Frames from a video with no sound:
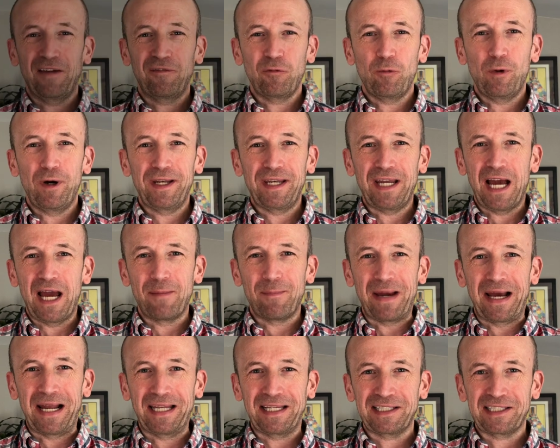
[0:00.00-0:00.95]
everyone, I'm
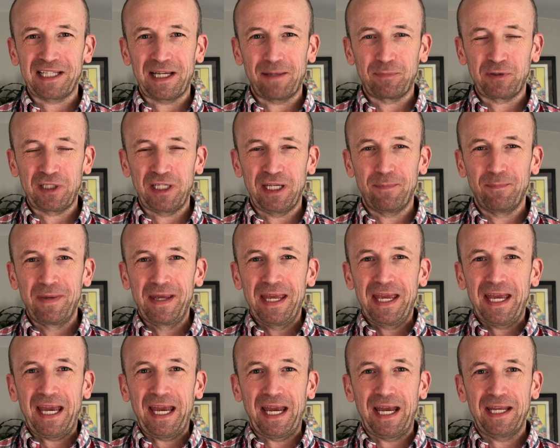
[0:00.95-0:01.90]
Alex Absalom,
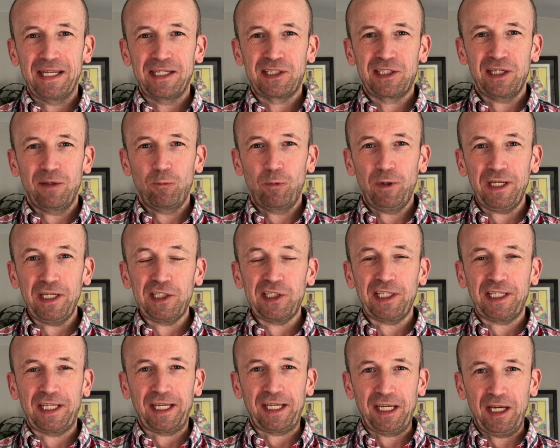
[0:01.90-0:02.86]
and we're going to
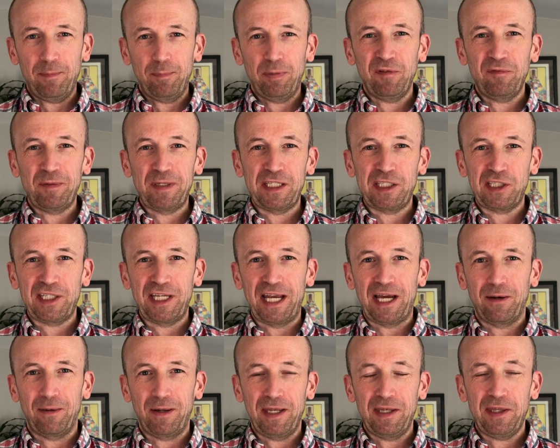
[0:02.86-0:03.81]
take a couple of minutes
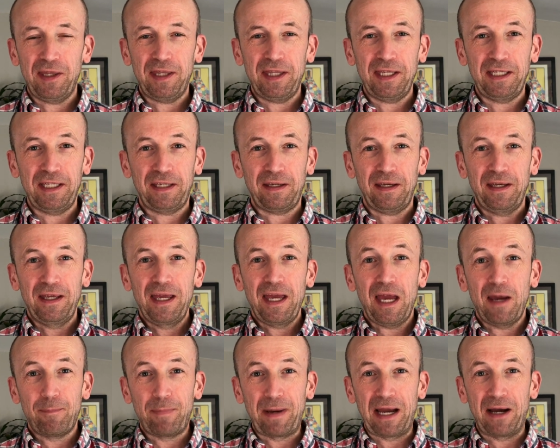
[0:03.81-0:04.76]
now and think
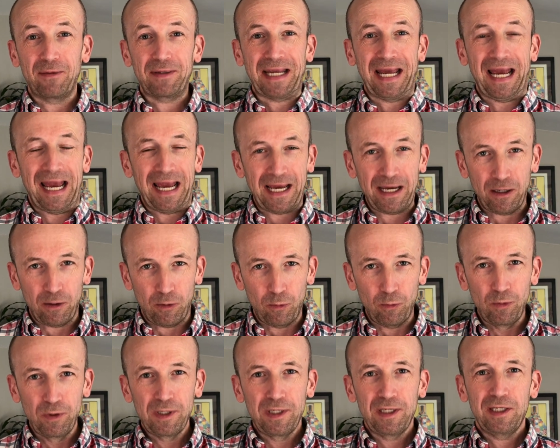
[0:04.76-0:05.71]
about
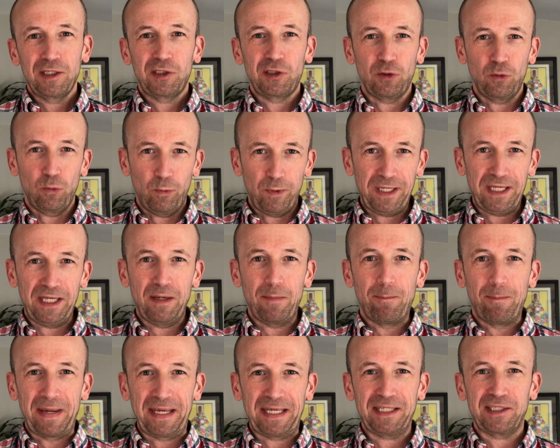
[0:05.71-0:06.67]
how do we
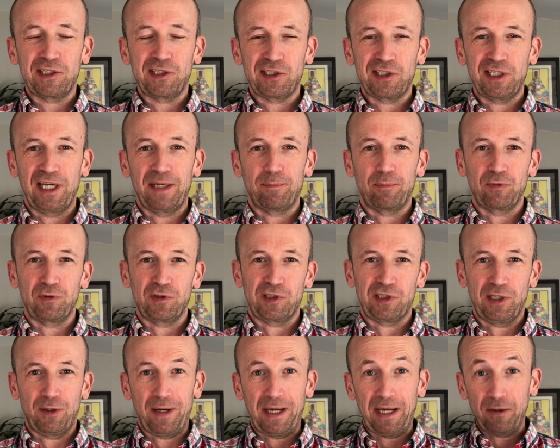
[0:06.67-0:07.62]
make disciples.
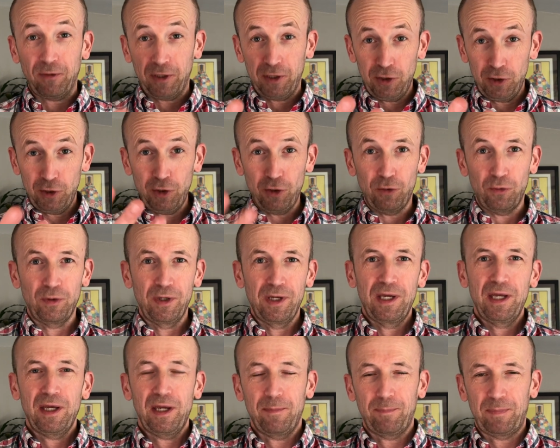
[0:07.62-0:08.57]
So how can you
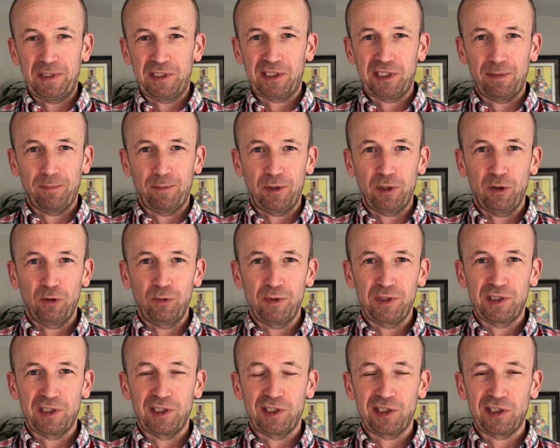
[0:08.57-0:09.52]
be someone who
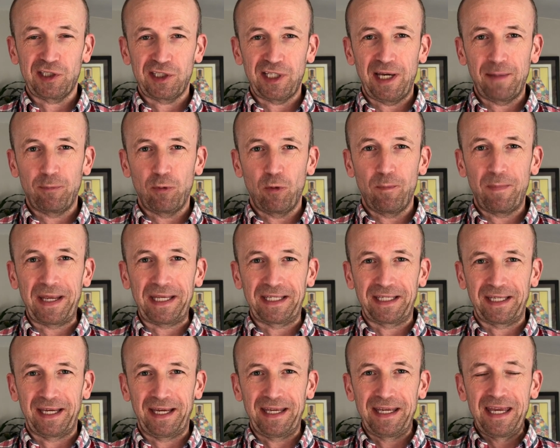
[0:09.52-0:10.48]
is a disciple
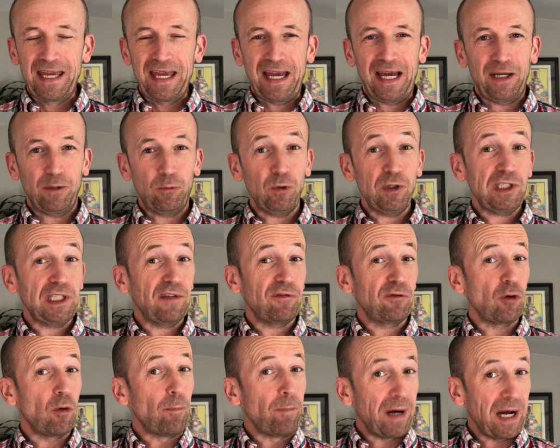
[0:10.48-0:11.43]
maker? And I want to give
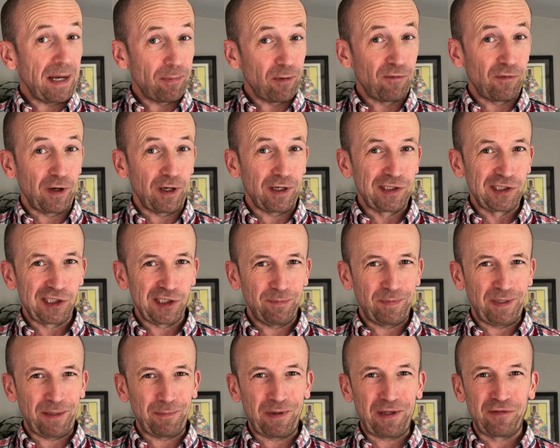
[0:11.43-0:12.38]
you a Bible verse to
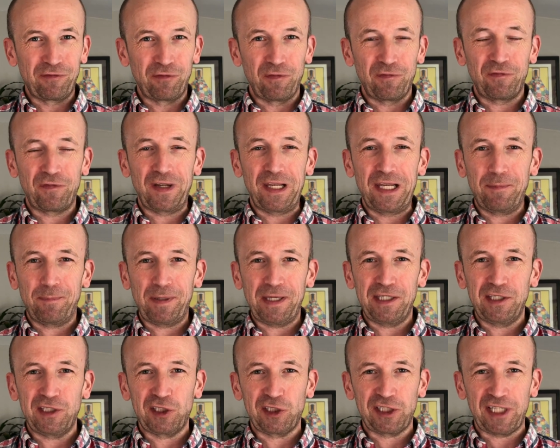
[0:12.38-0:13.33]
begin with from
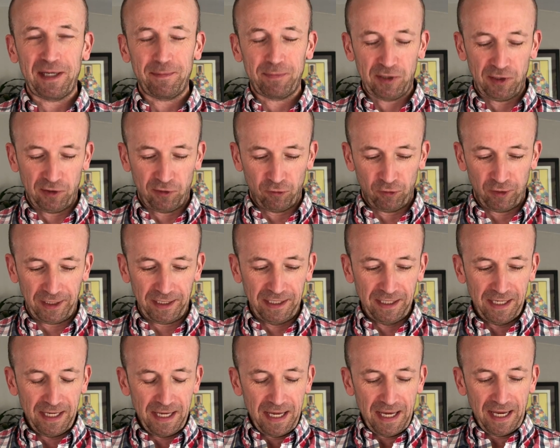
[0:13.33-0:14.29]
Philippians chapter 3,
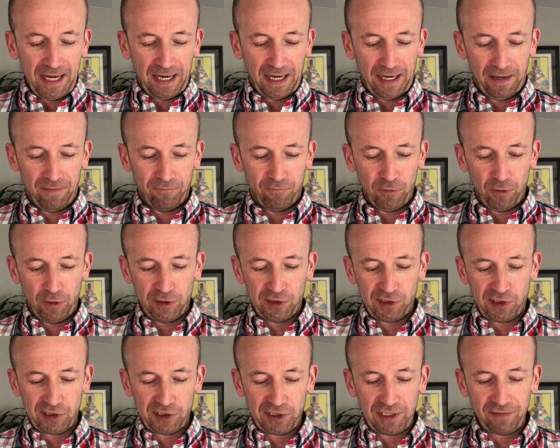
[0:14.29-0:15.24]

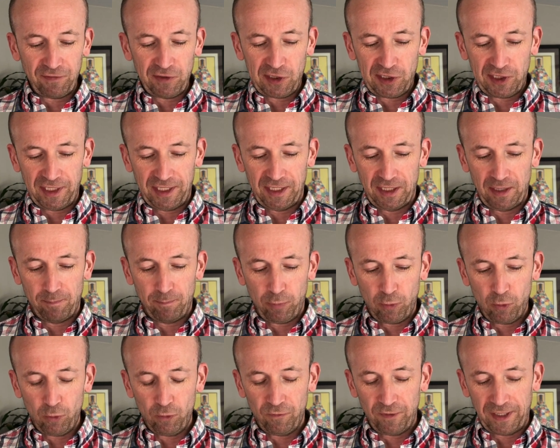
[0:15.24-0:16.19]
verse 17, and
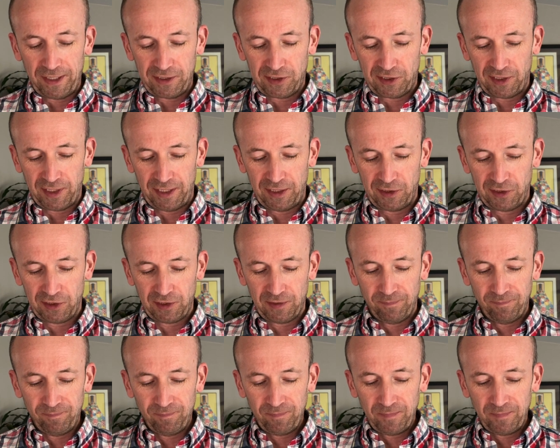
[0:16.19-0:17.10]
Paul writes this: